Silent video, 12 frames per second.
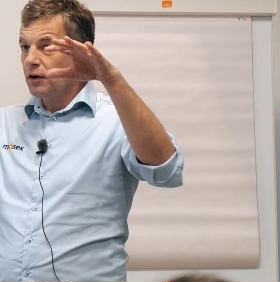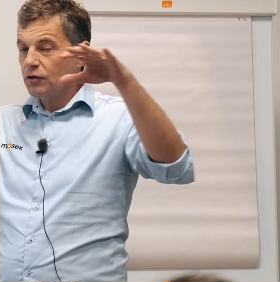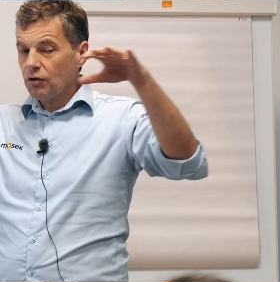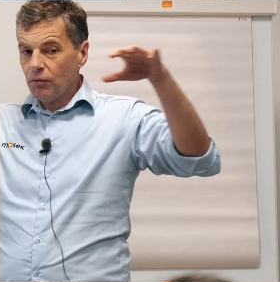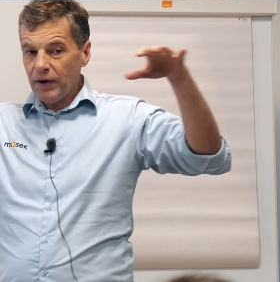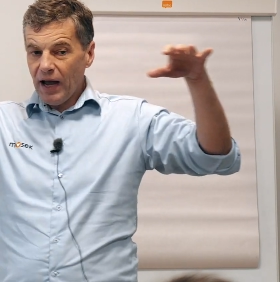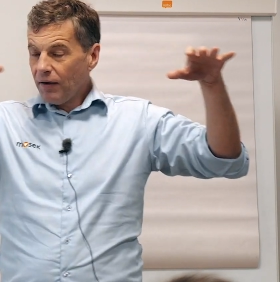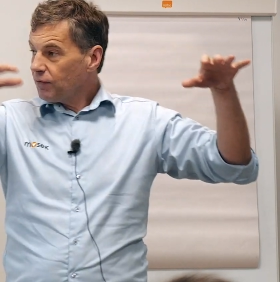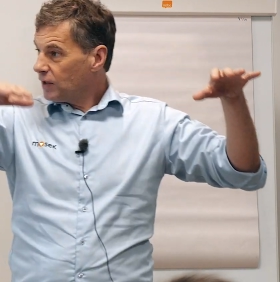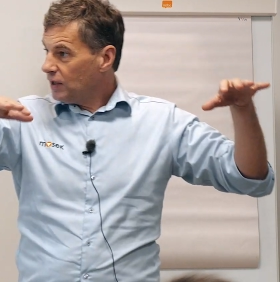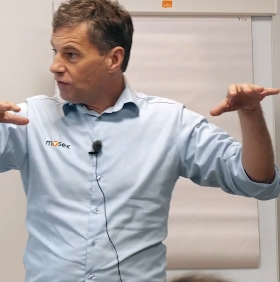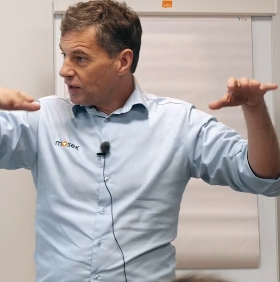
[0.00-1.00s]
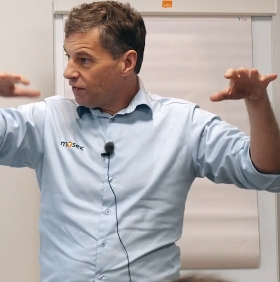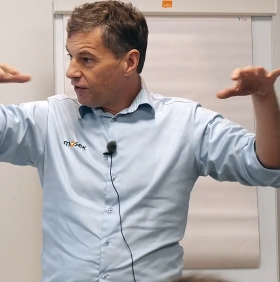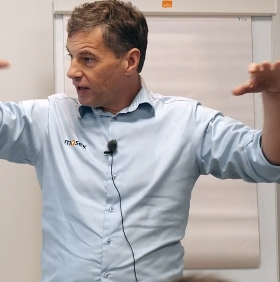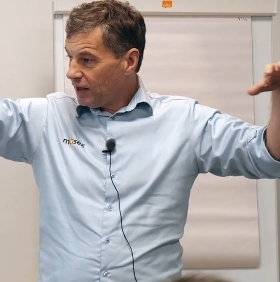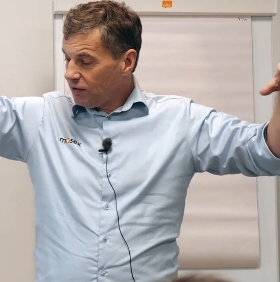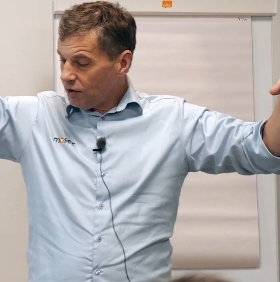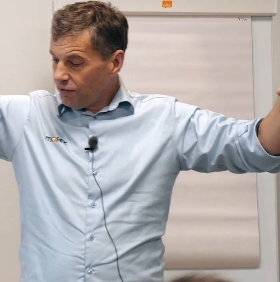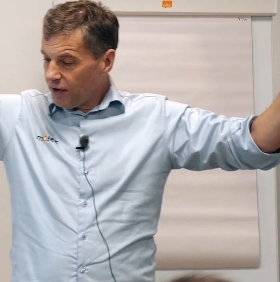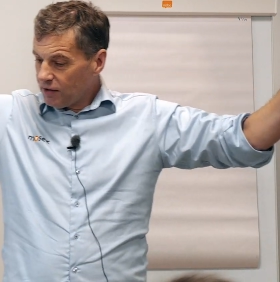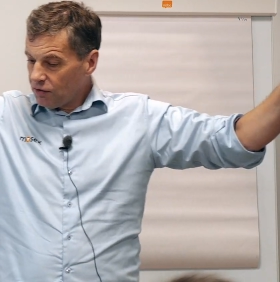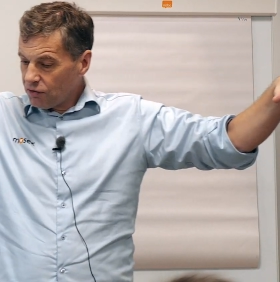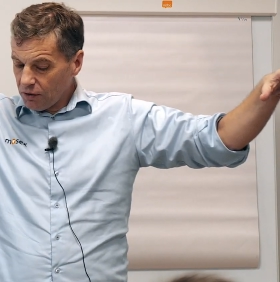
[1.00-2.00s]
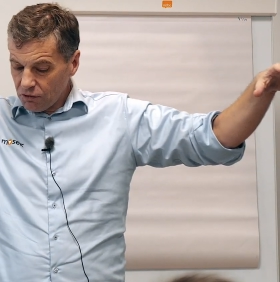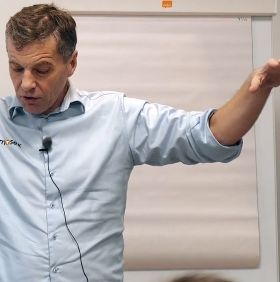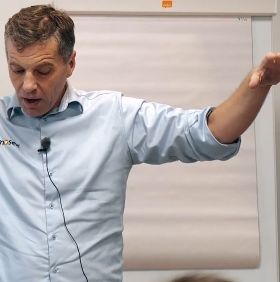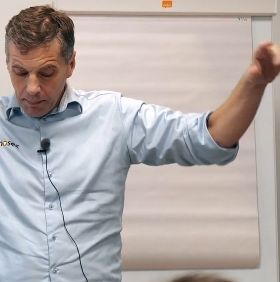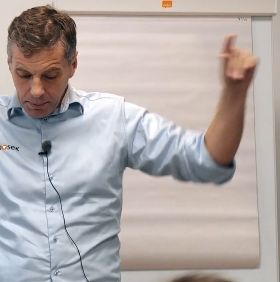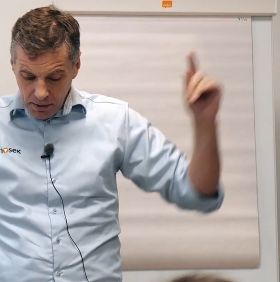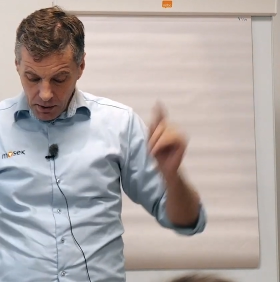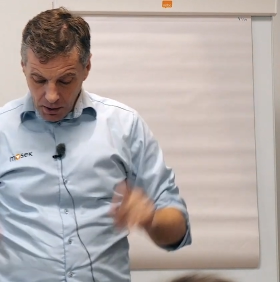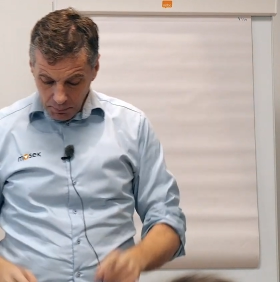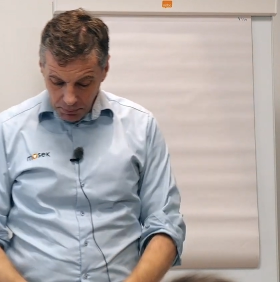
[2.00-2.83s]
So, we have these different interfaces on top,